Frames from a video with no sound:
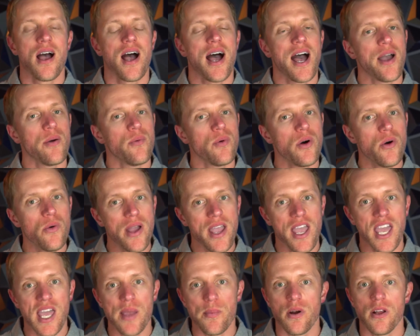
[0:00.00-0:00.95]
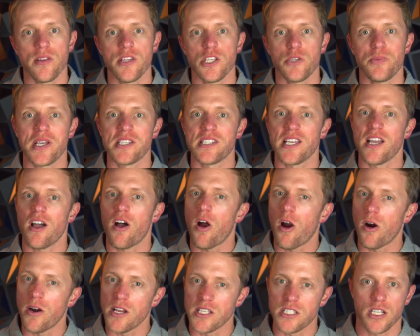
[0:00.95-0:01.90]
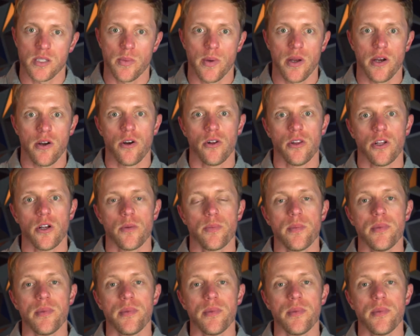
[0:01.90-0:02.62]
I won't hammer on this because I already talked about it earlier,